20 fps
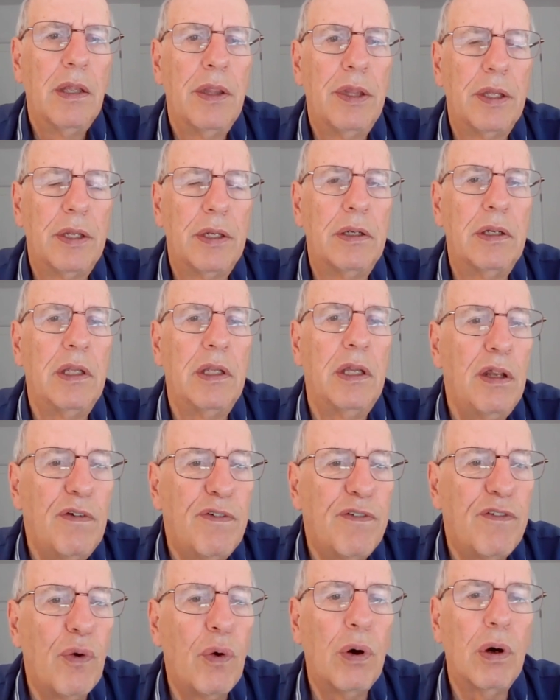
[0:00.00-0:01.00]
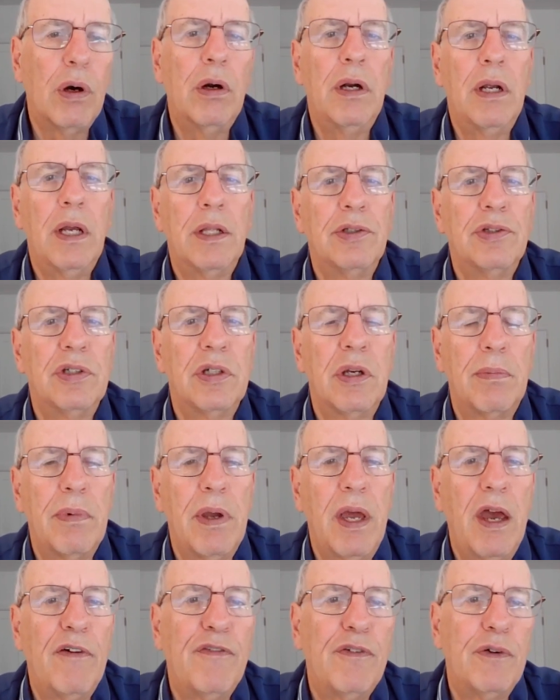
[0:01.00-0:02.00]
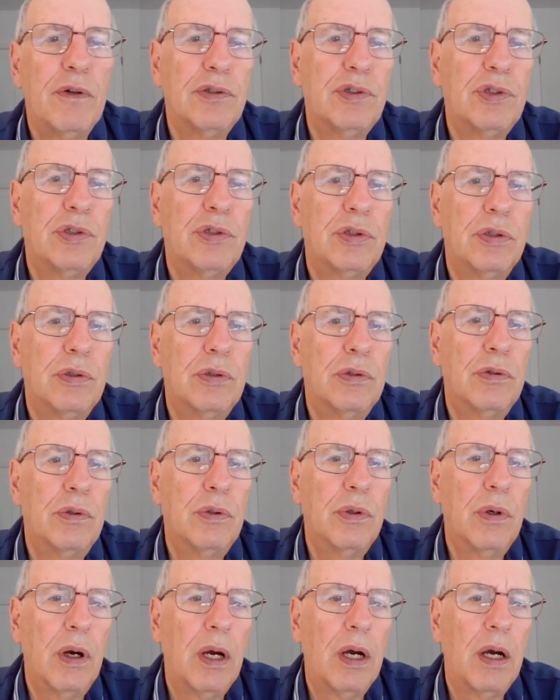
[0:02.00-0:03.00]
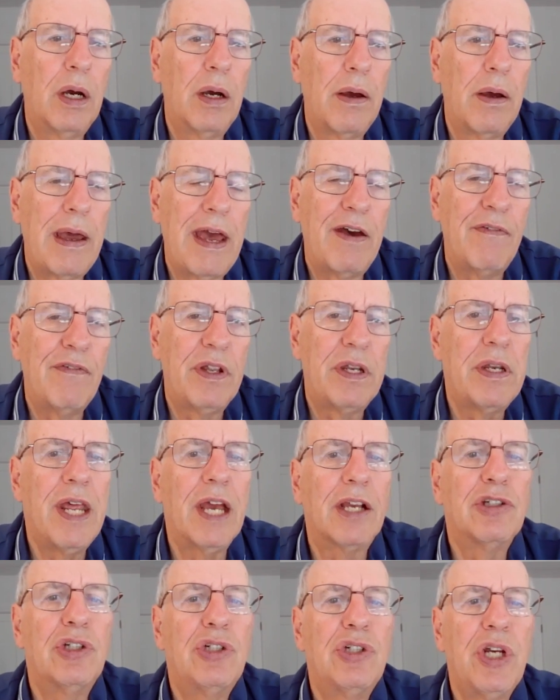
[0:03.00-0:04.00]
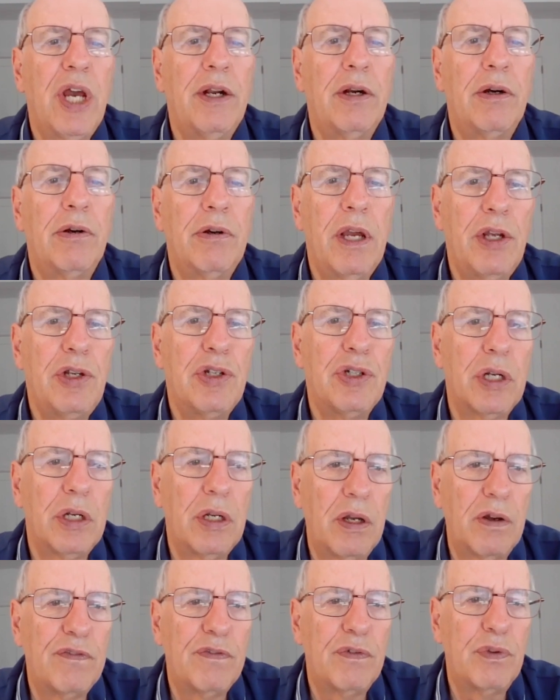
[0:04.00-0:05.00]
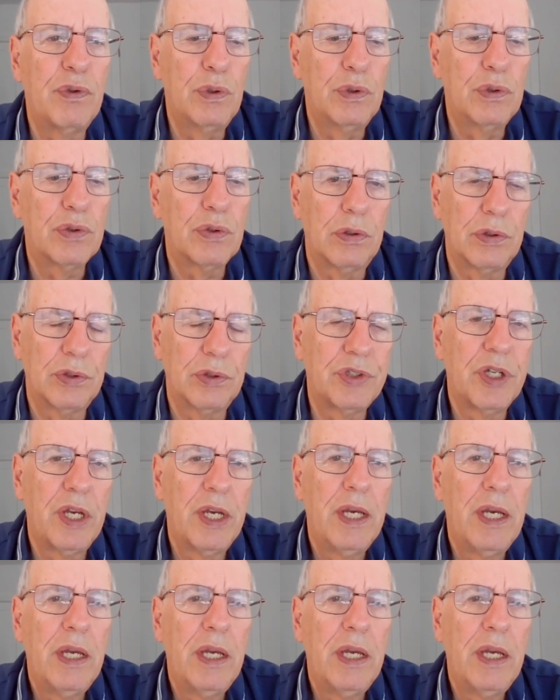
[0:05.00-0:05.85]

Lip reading: the need for and some efforts to have a next generation of neutrals